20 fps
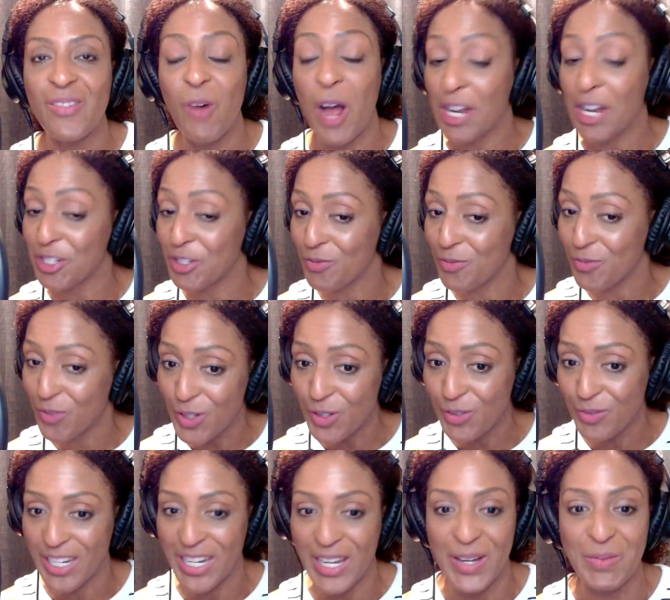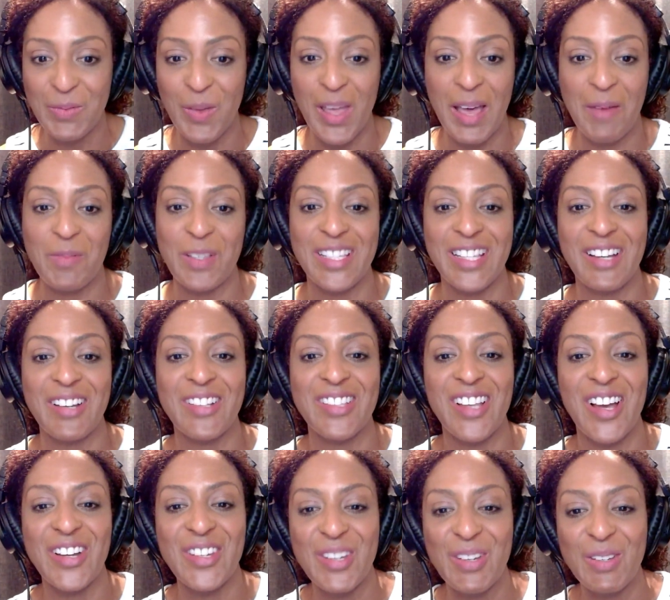Watch full video episodes
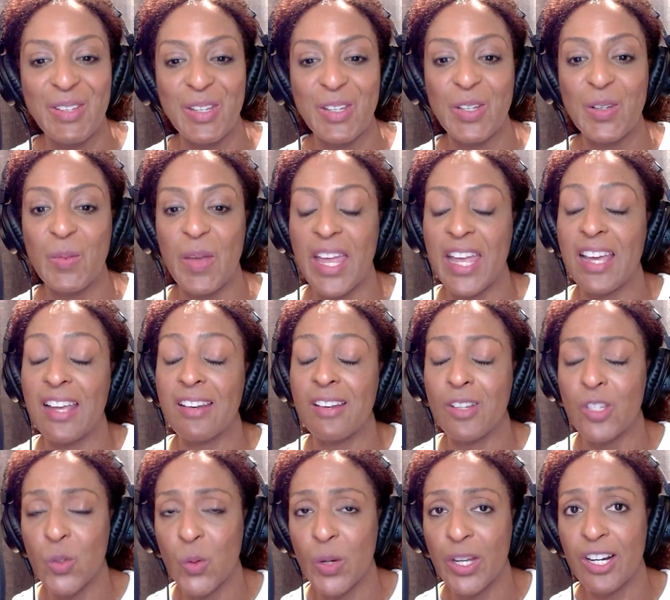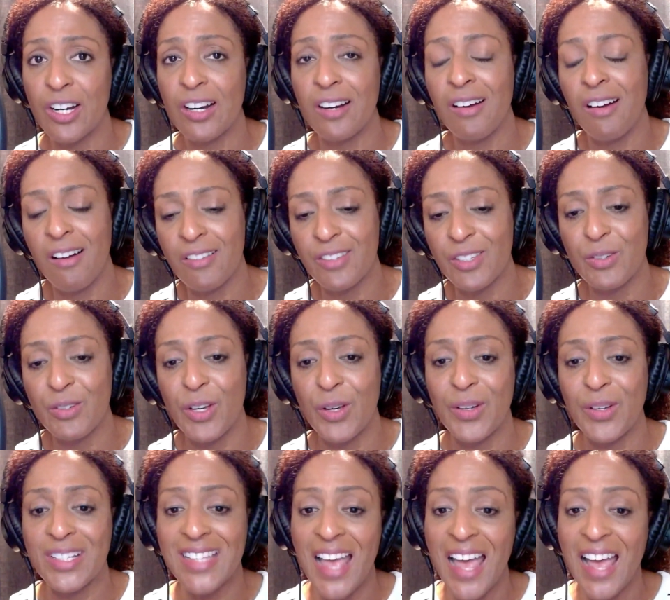on YouTube and Twitter, also
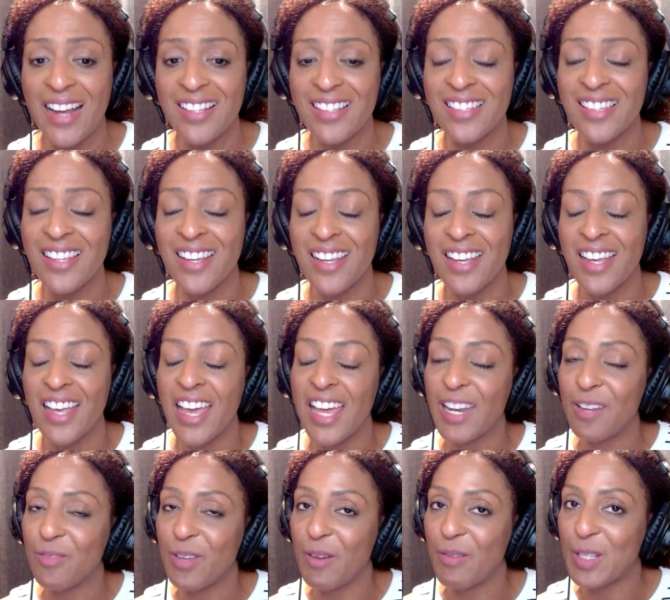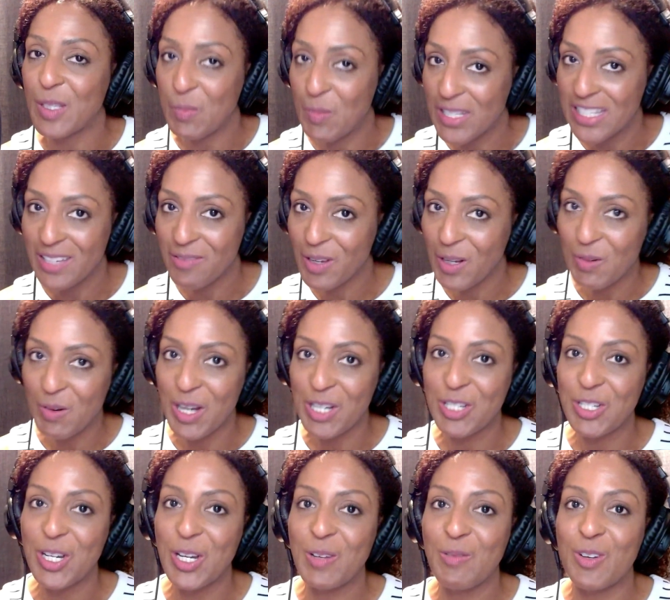known as X. And if you have a specific
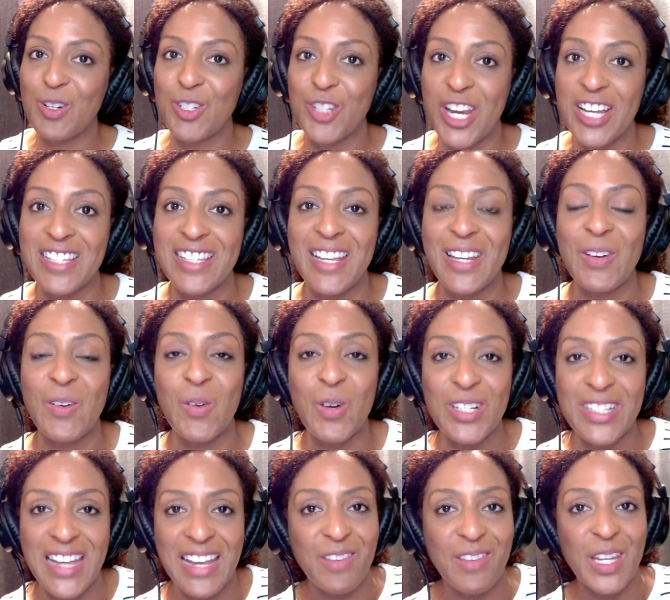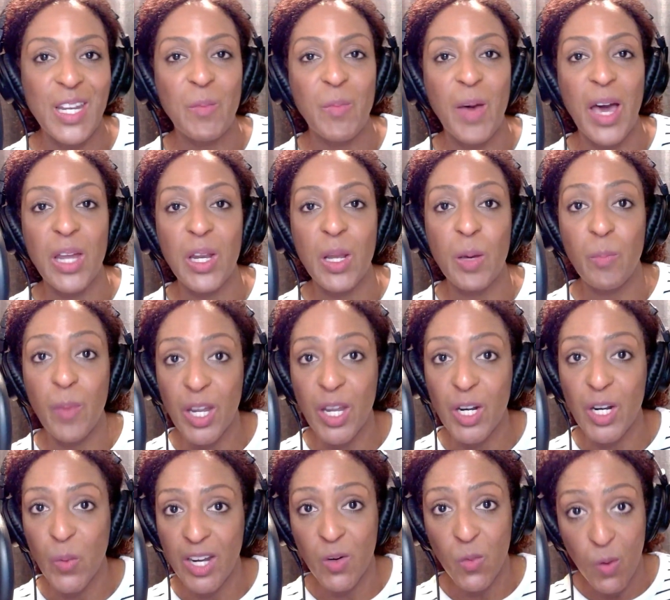question for Jason or David about a
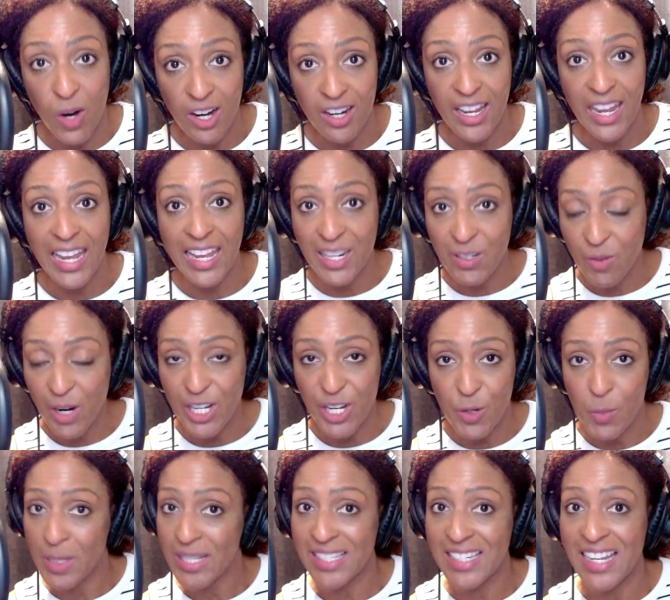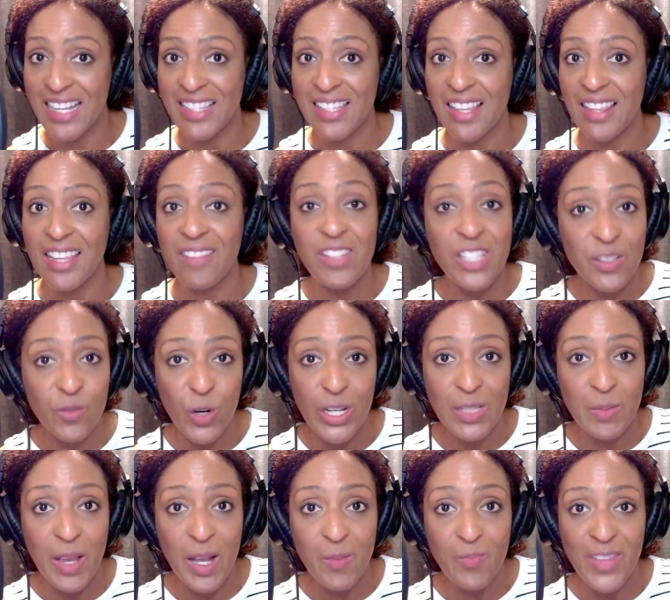better way to work and run your business, leave us a
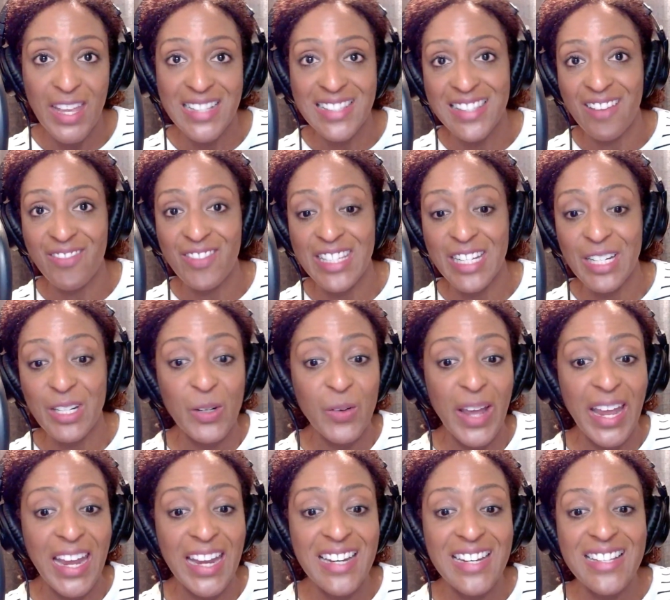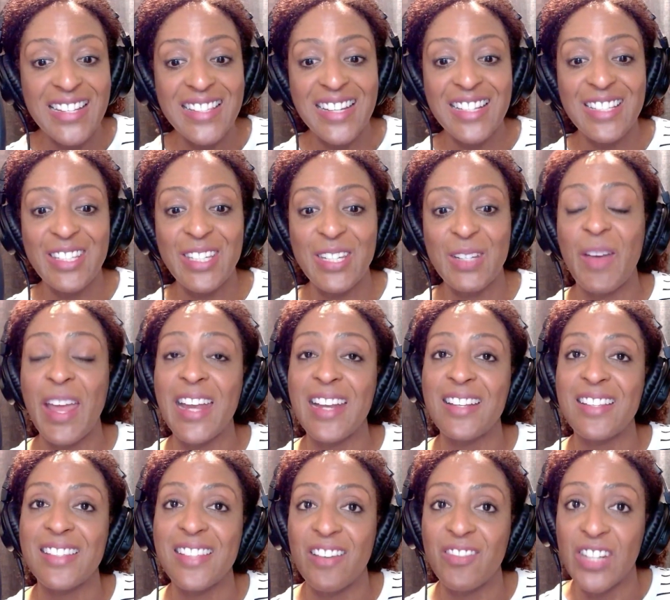voicemail at
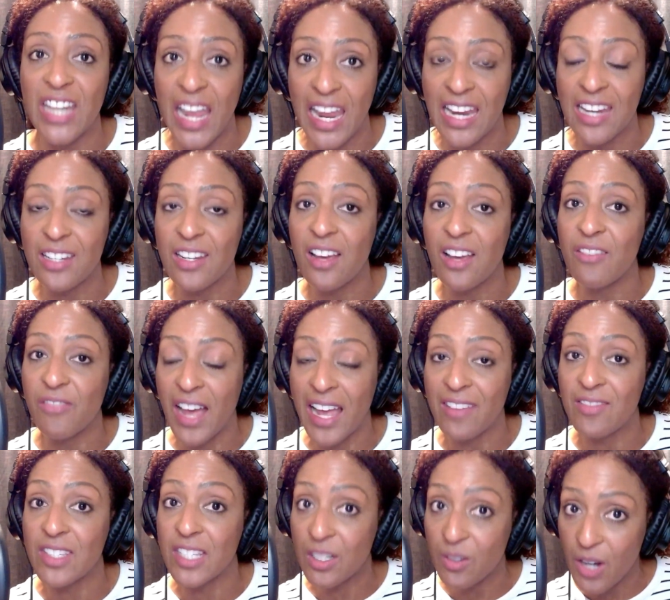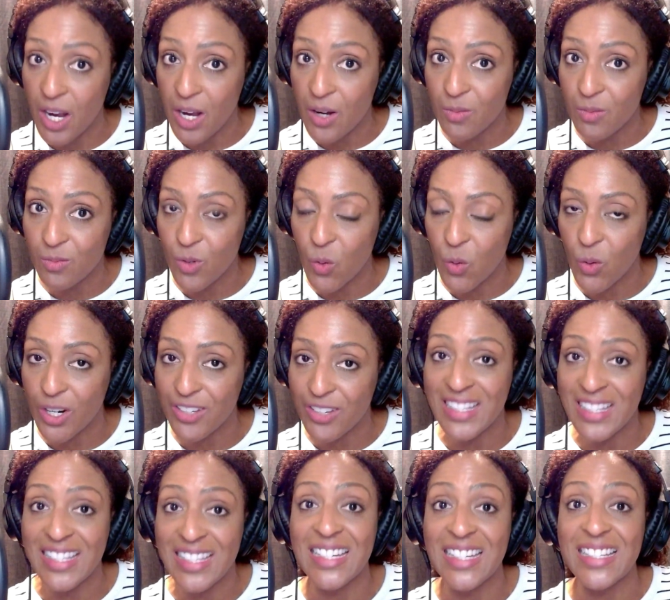708-628-7850, or you
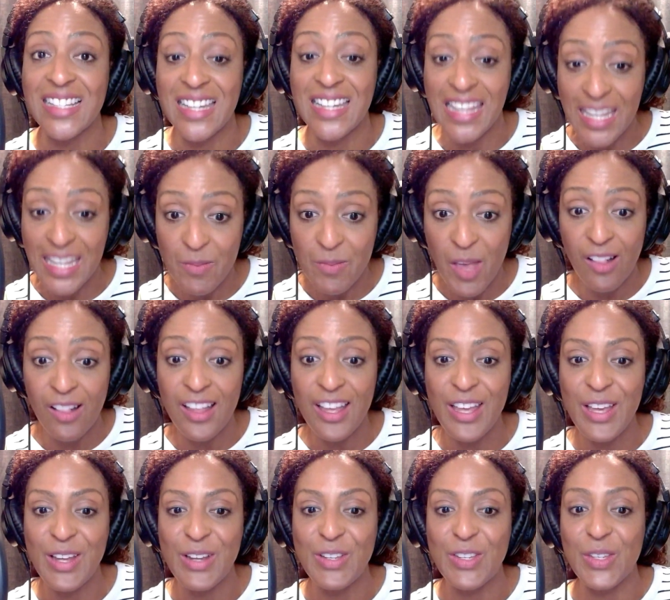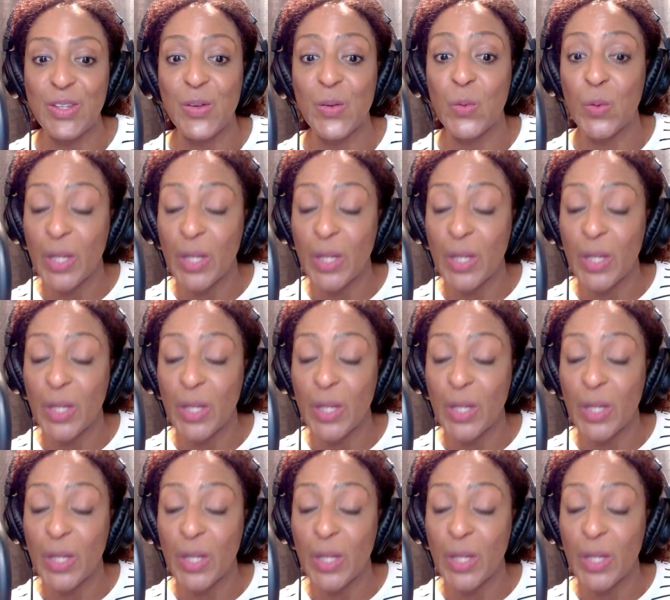can send us an email to